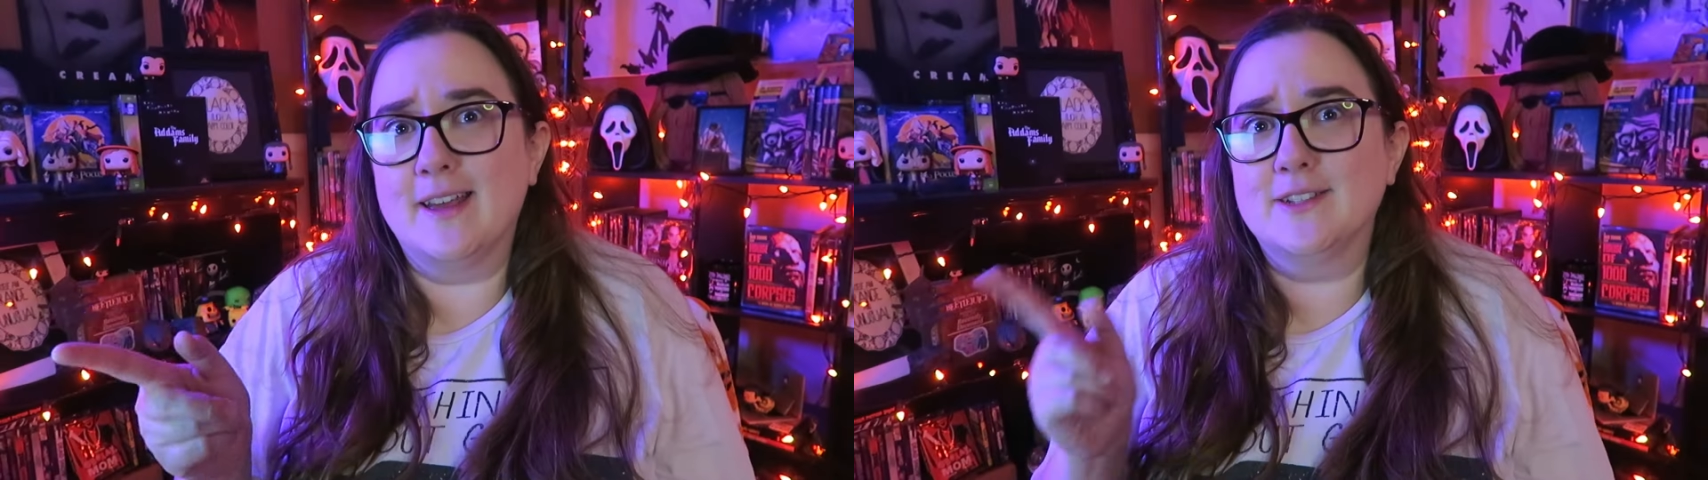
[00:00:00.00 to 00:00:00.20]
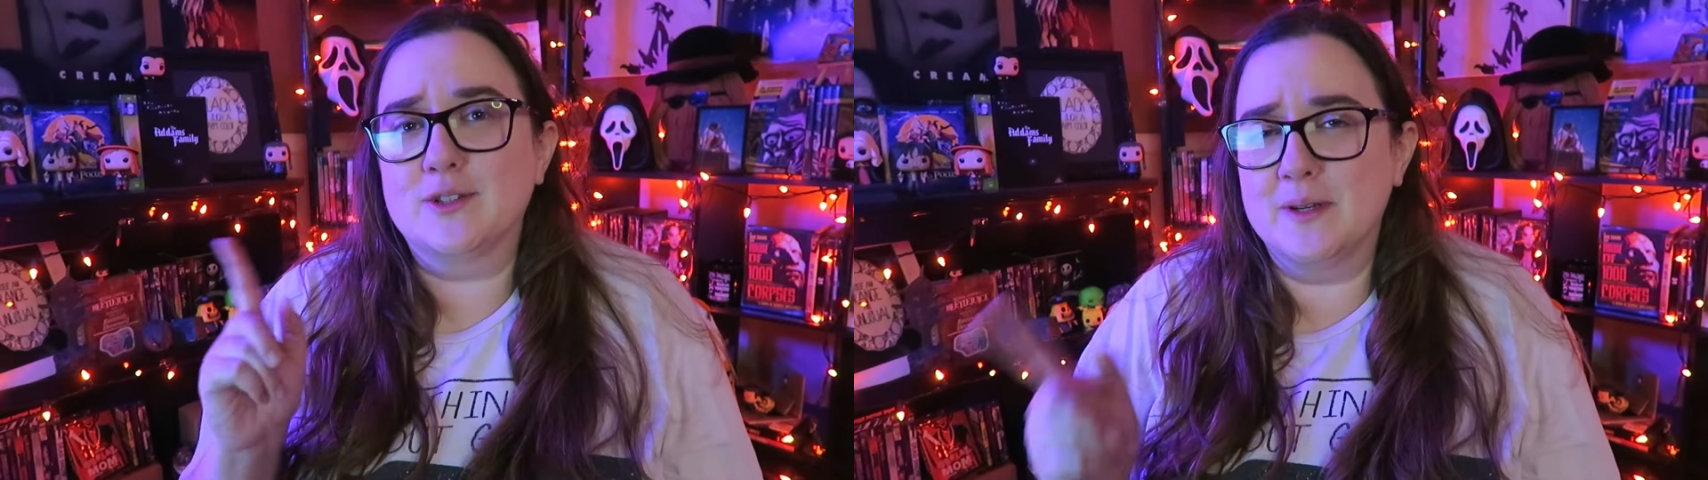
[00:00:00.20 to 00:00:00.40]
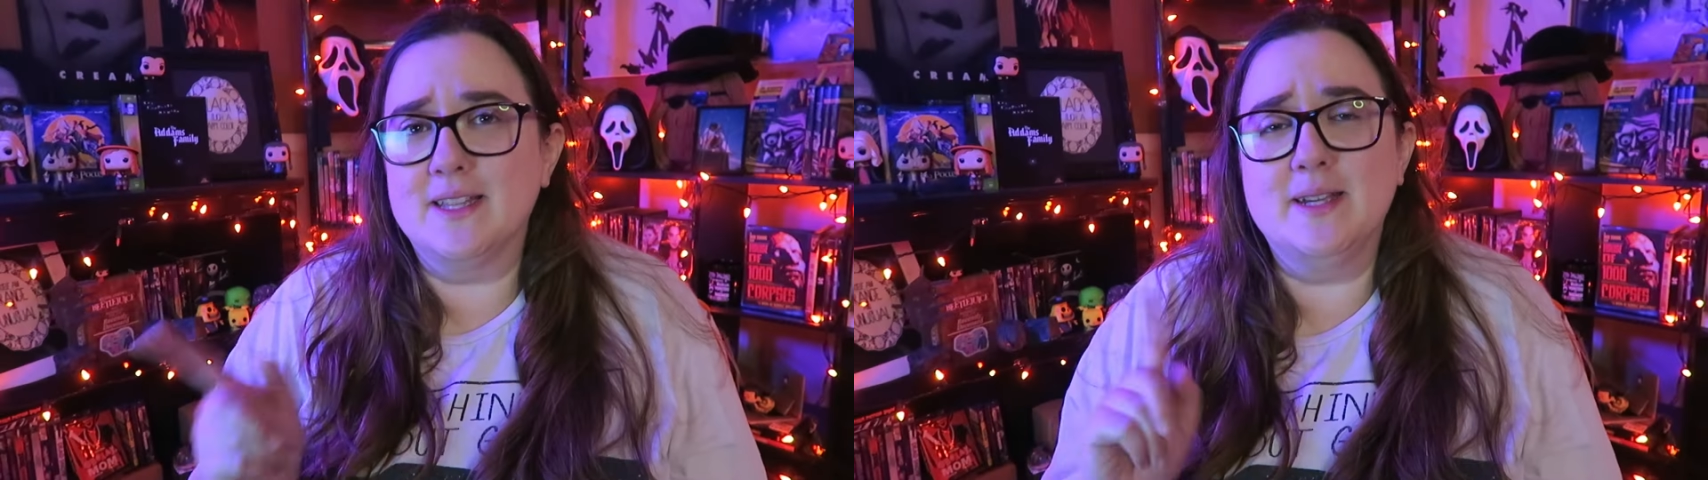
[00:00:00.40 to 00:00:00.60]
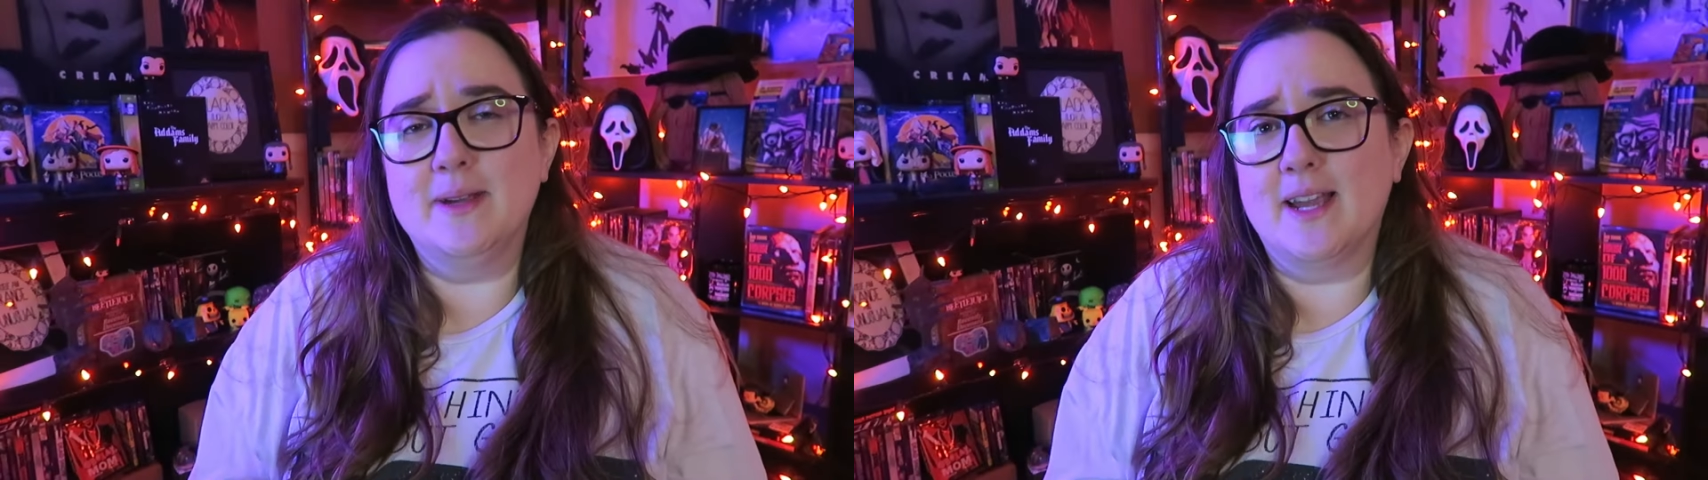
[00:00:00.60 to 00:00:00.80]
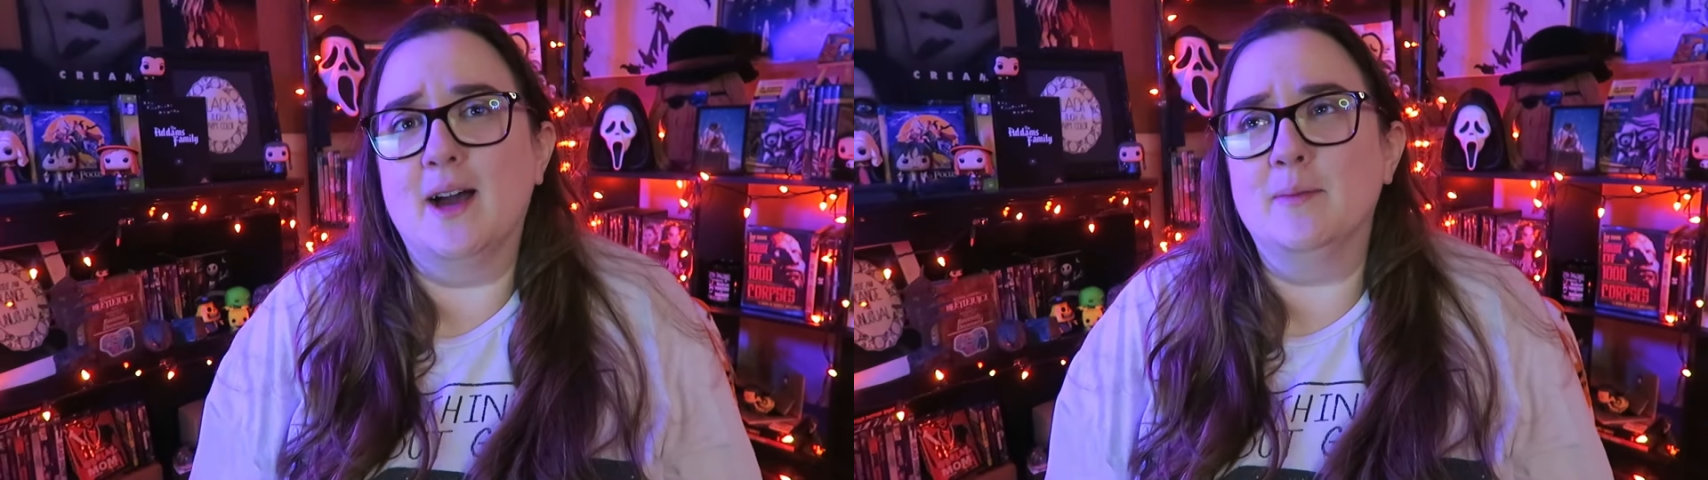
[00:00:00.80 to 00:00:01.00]
has quickly
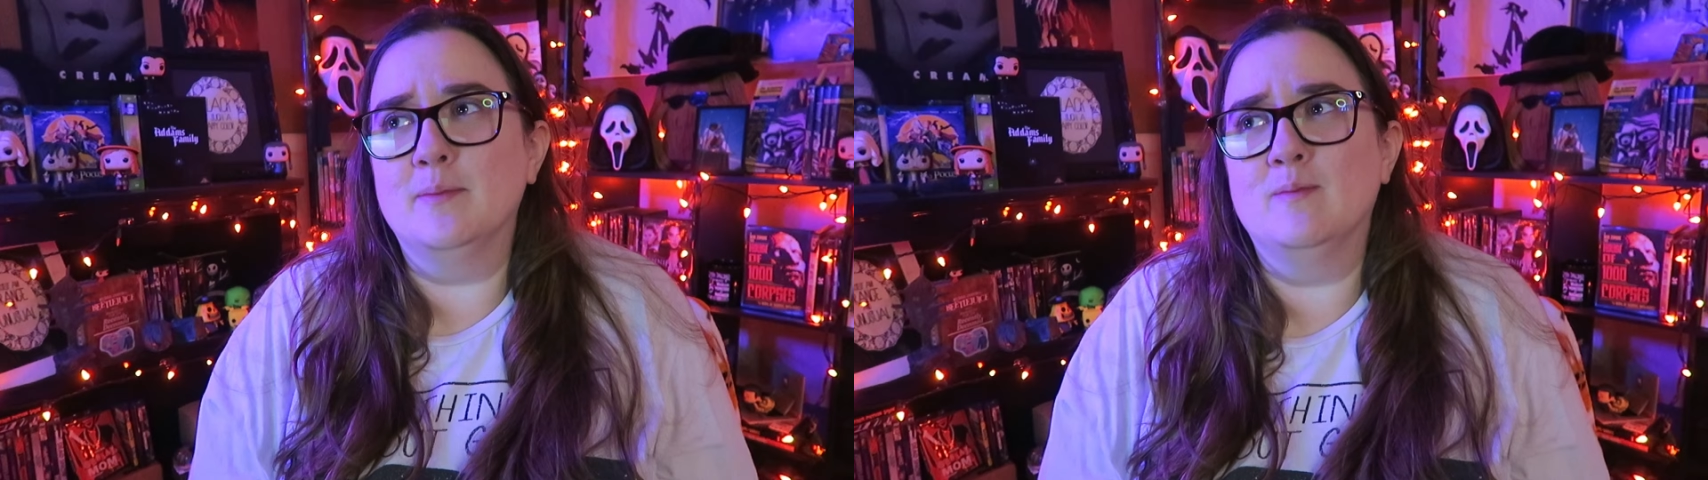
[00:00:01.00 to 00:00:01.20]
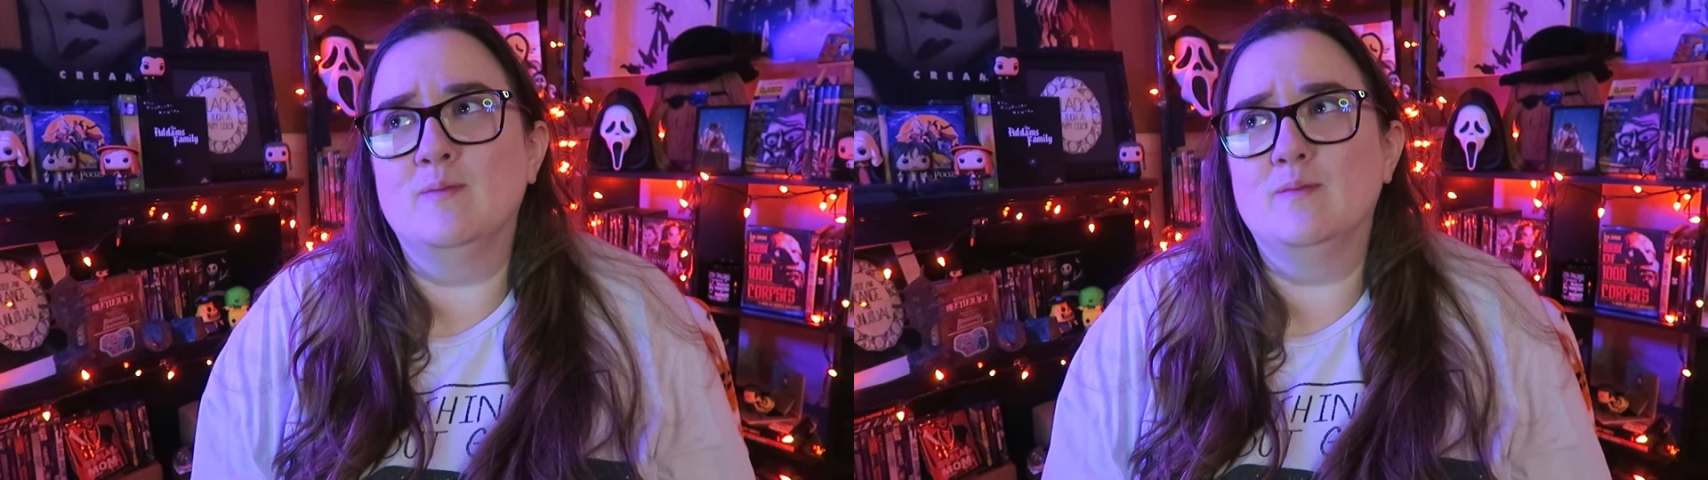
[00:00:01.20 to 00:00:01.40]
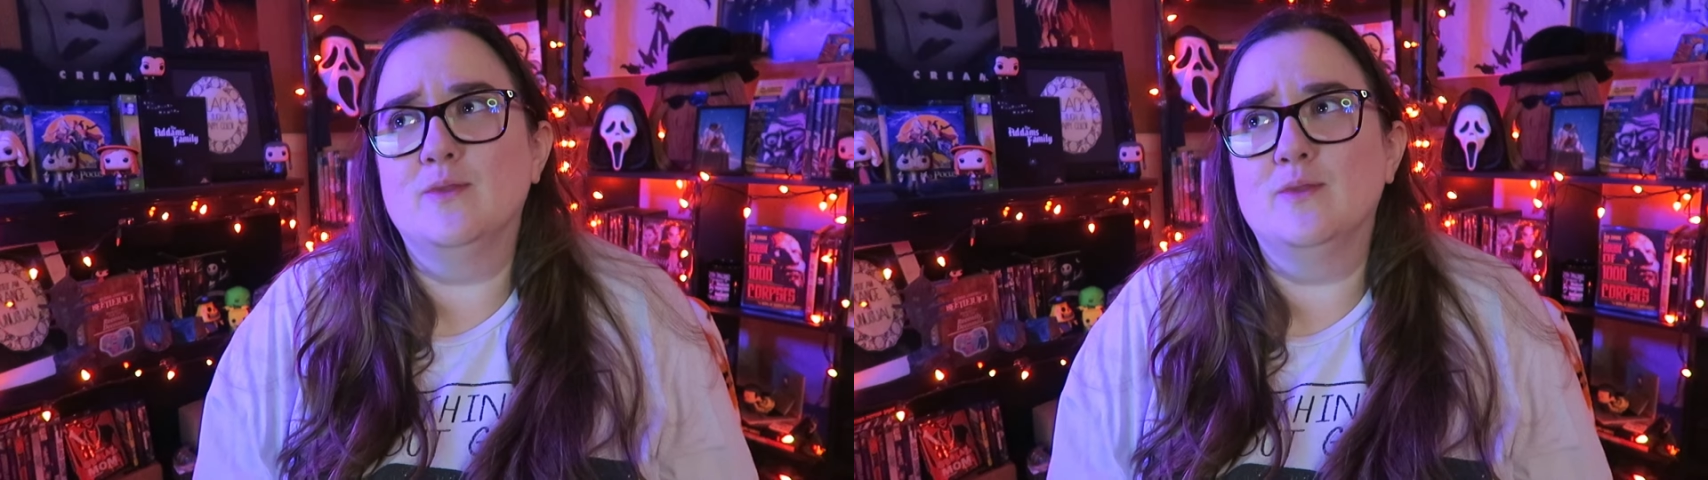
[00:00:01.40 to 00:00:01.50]
become